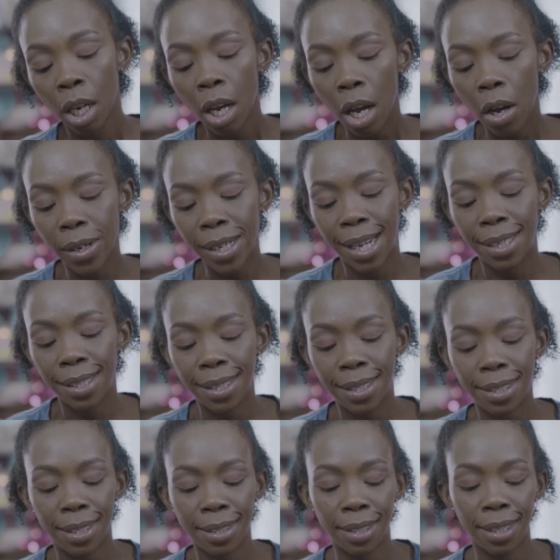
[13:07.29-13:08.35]
Oh yeah, it
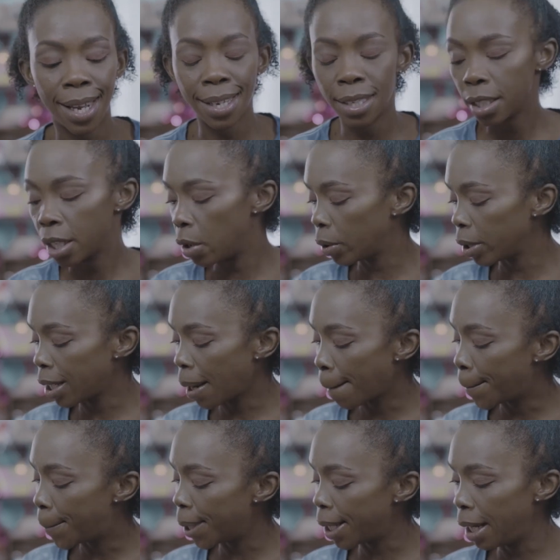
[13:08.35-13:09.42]
says it has
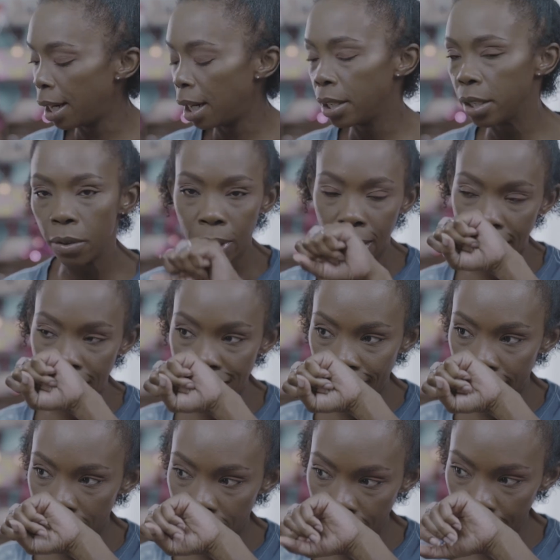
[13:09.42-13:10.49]
coconut, but you can't
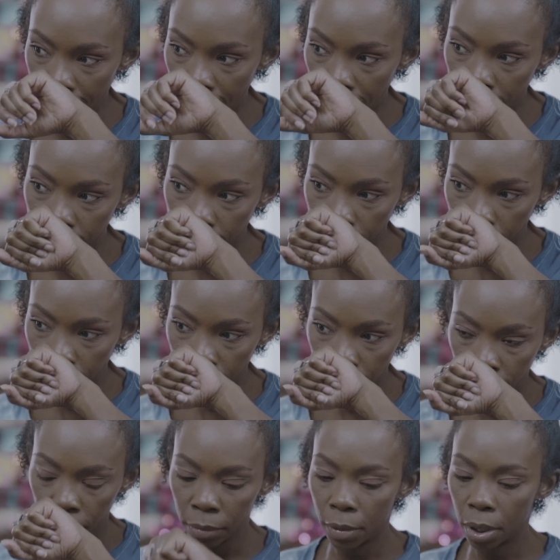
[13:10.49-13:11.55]
even smell
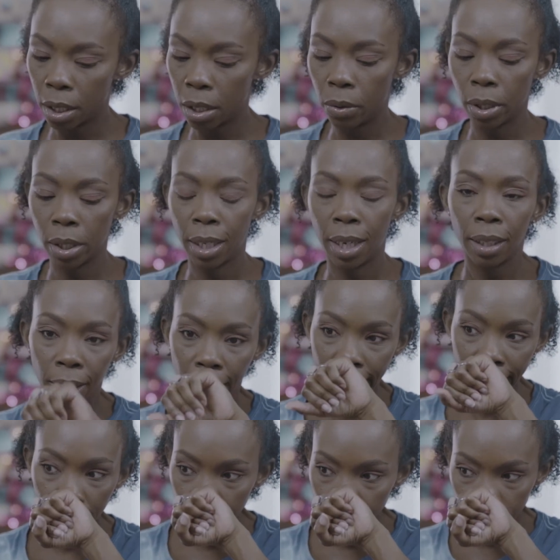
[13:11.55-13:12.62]
the coconut.
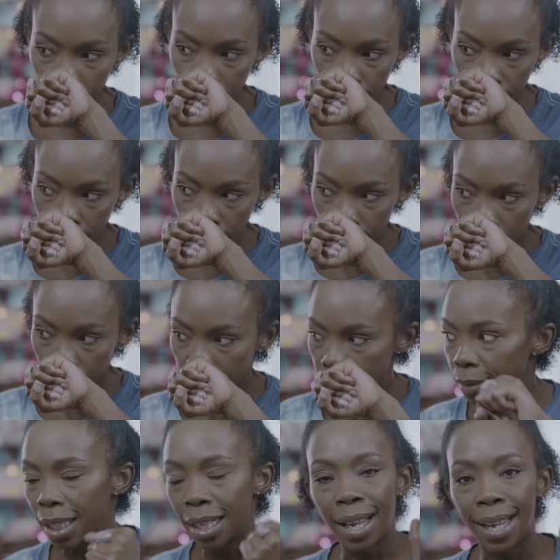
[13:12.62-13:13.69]
Like,
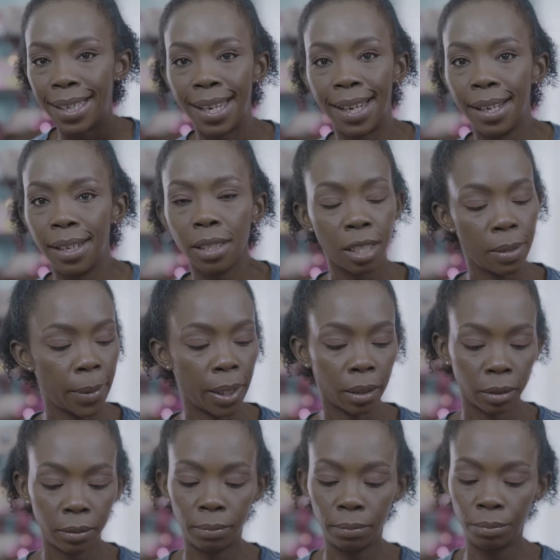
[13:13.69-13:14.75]
I can't
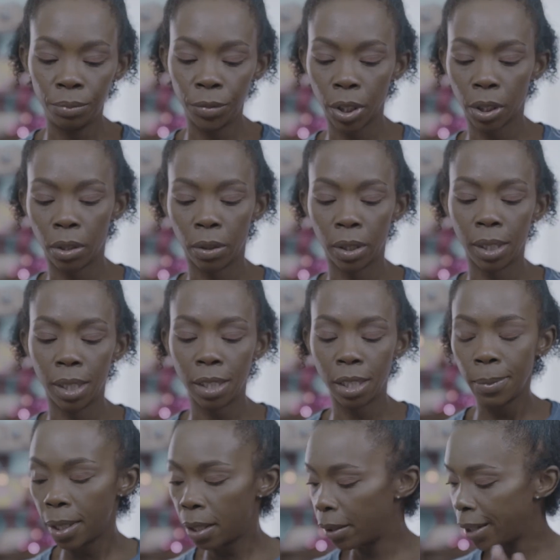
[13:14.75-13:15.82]
smell the coconut
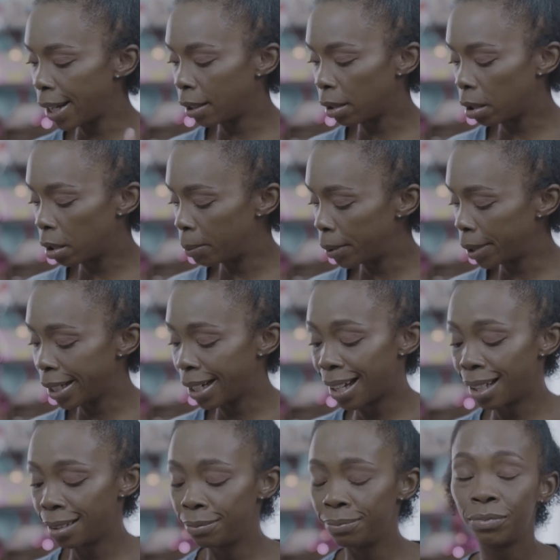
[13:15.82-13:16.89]
smell at all. But
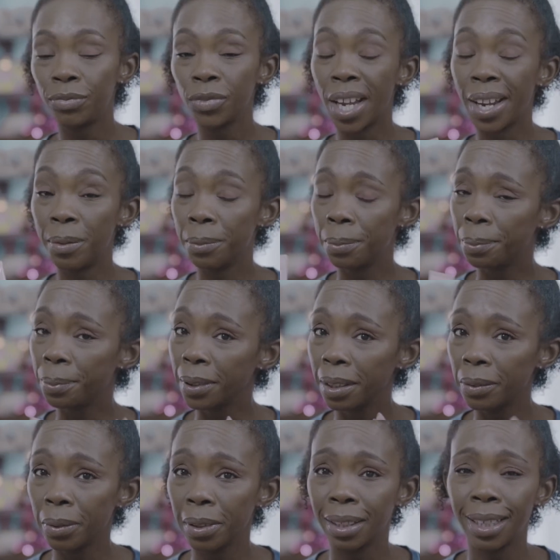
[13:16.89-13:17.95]
yeah, I
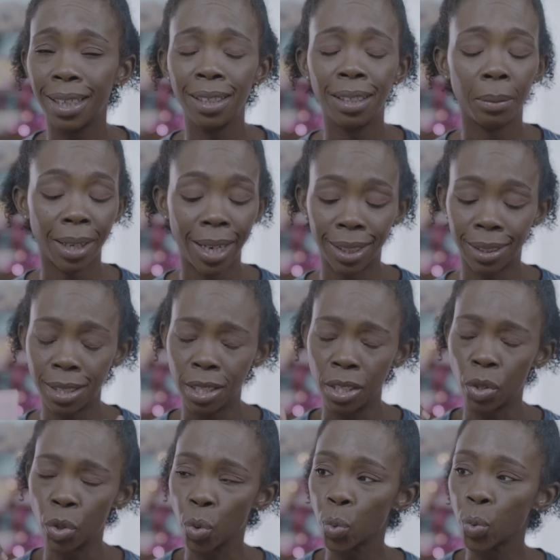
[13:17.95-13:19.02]
really end up liking this.
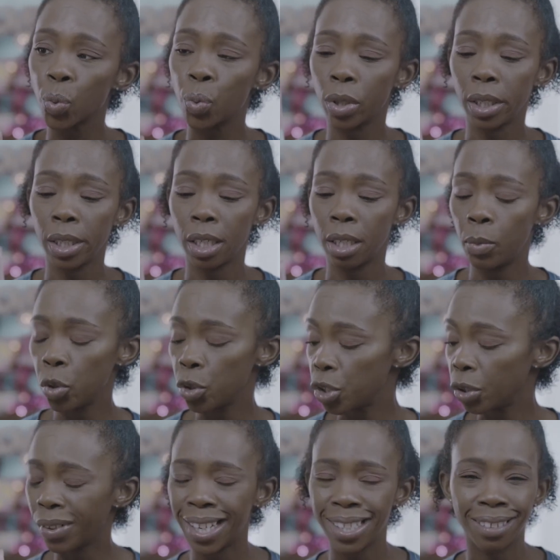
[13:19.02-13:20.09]
This is a really good
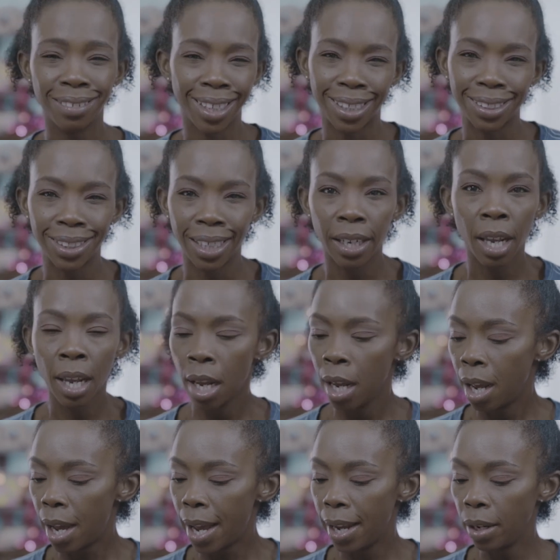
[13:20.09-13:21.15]
moisturizer. Like I said,
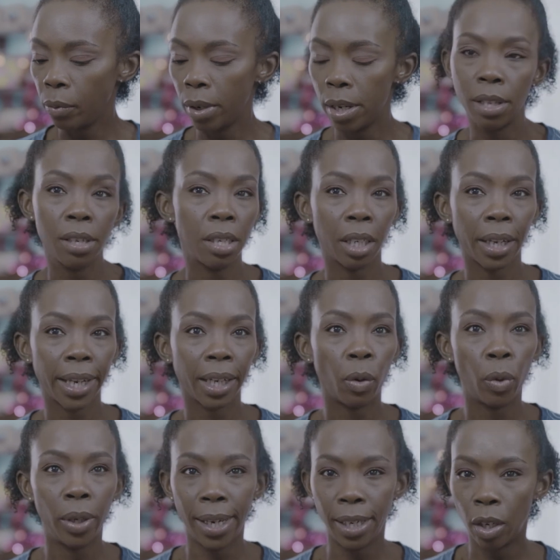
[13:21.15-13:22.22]
I wear this like
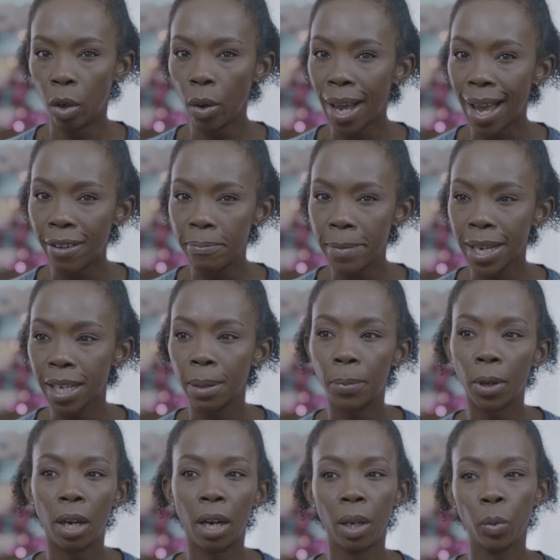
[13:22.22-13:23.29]
when I don't have makeup
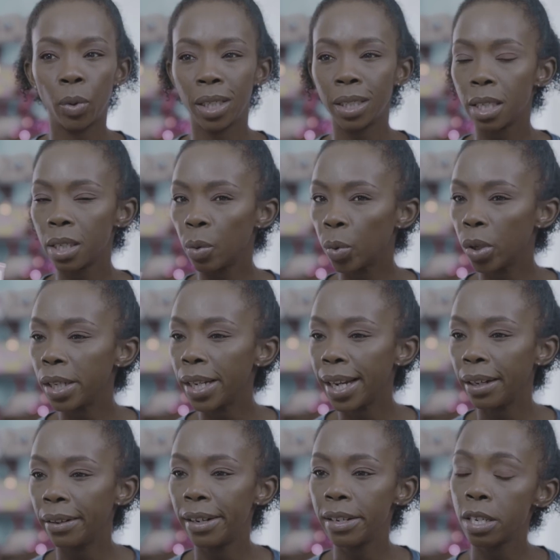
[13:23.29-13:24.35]
on, when I need to run
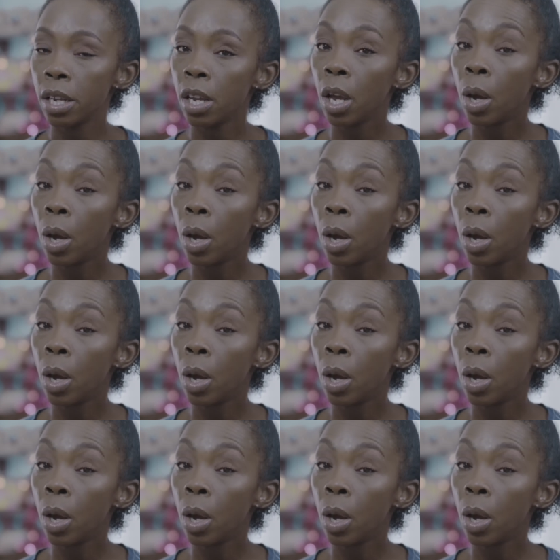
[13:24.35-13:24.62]
errands.